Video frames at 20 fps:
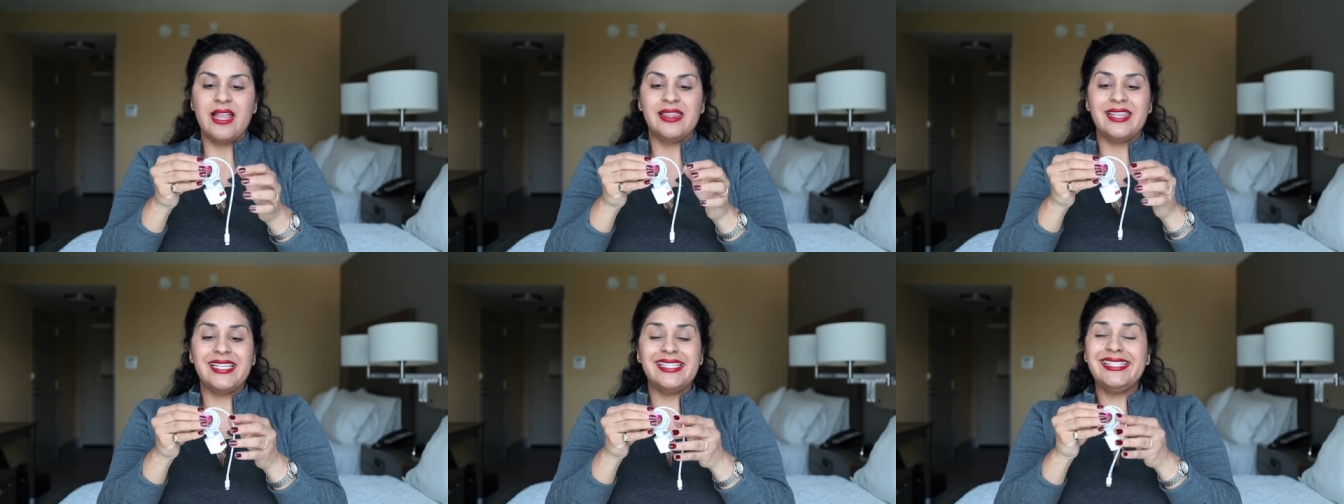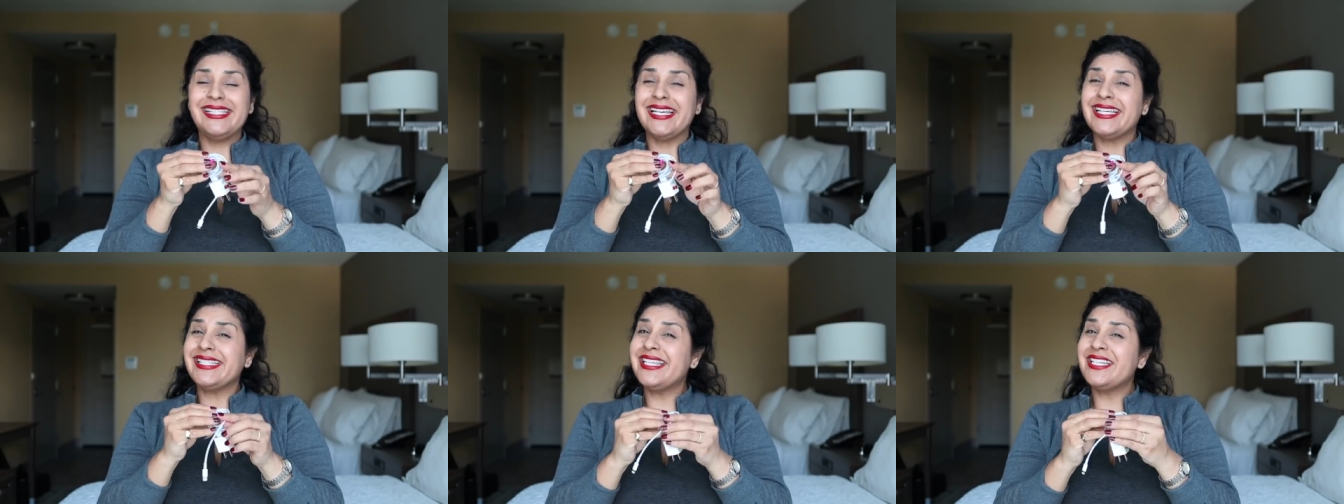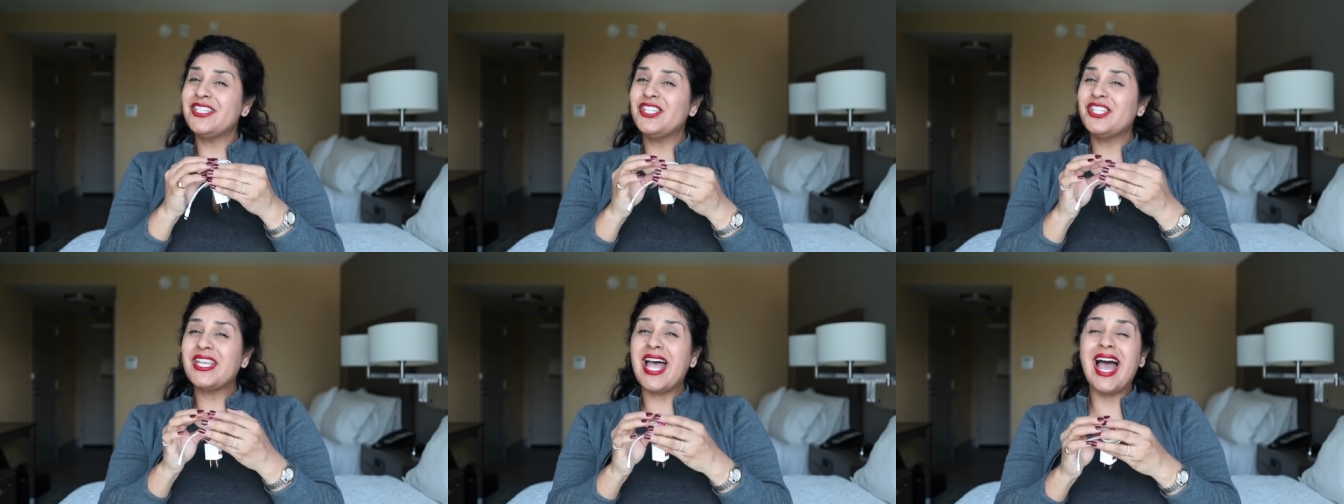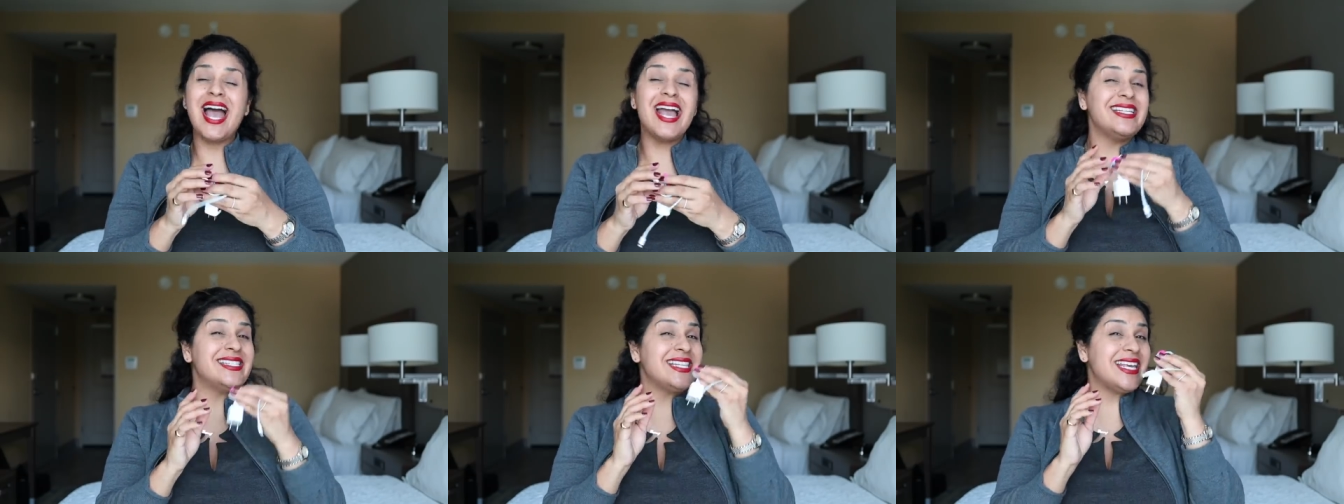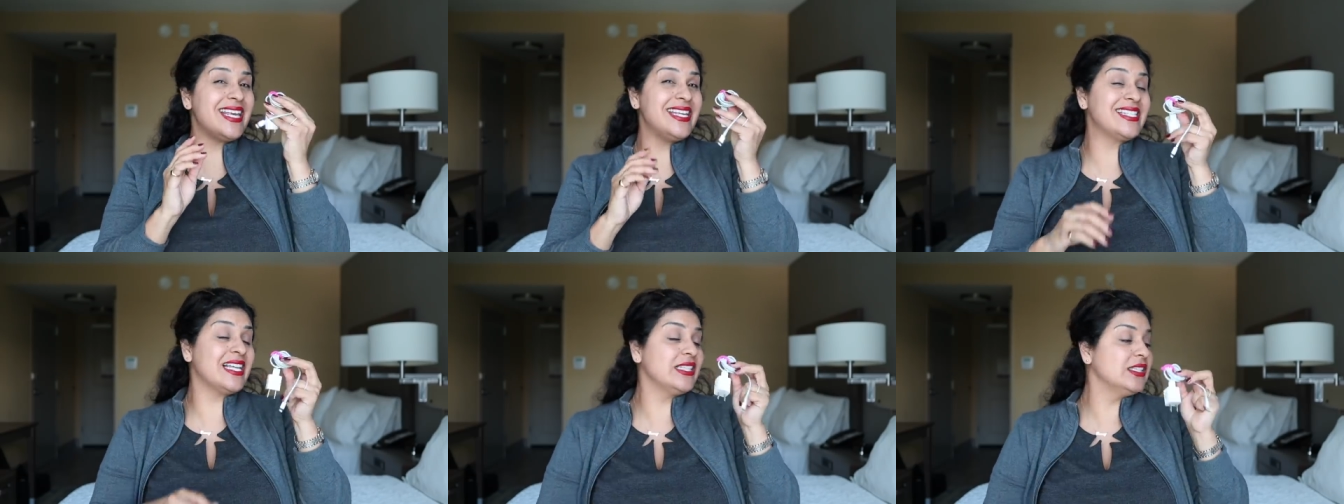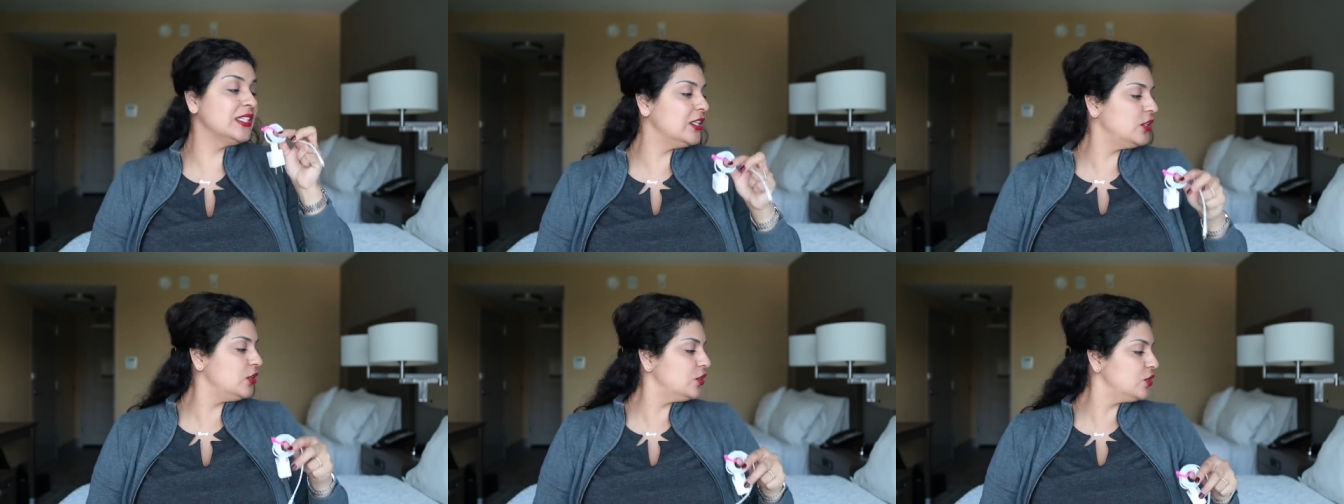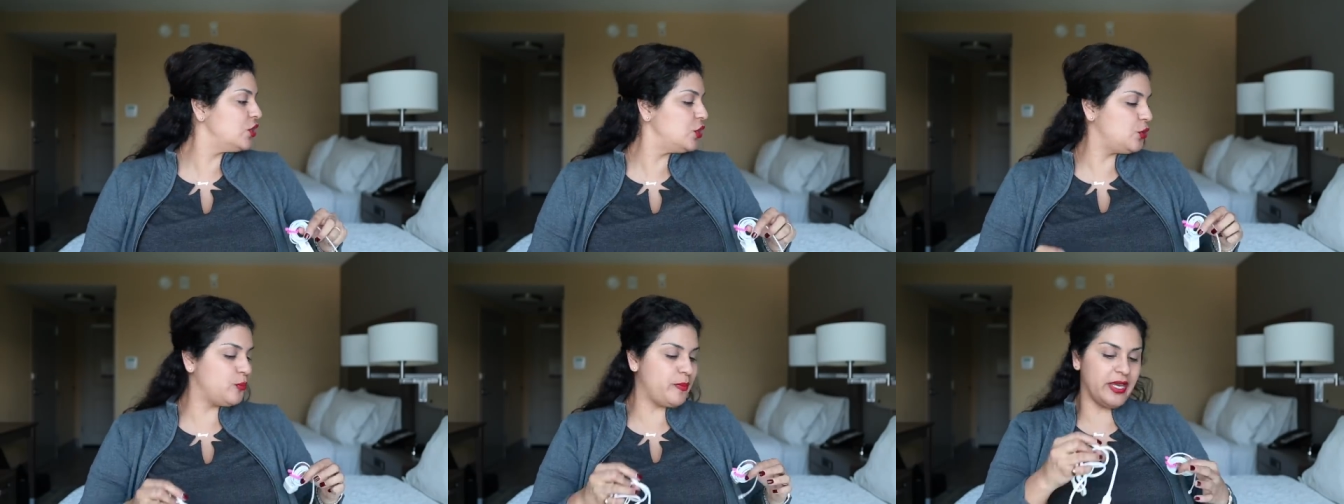The six inch size is a little
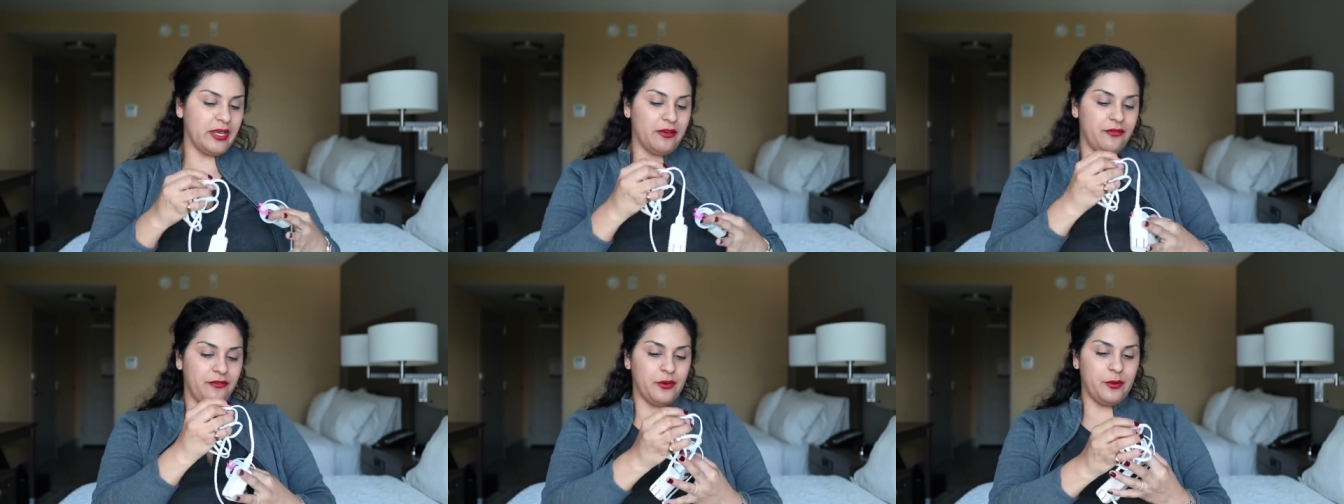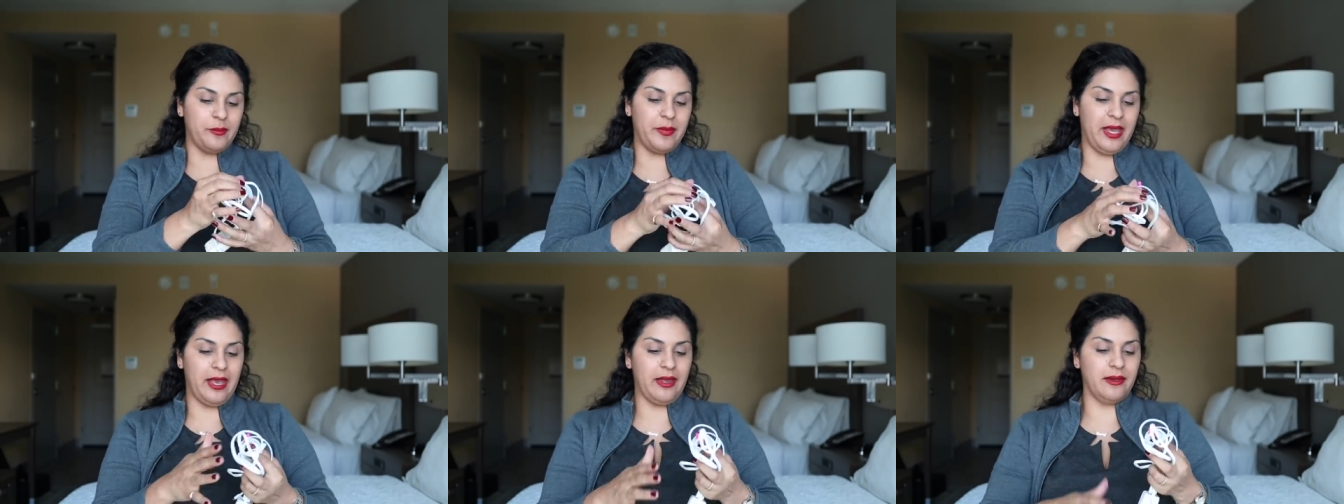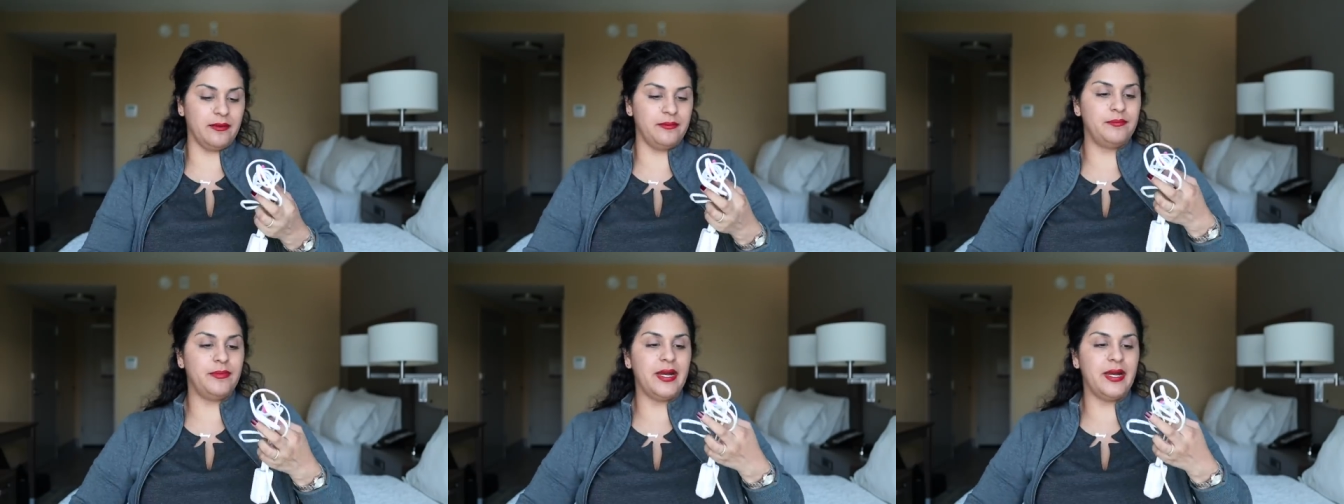too big for me,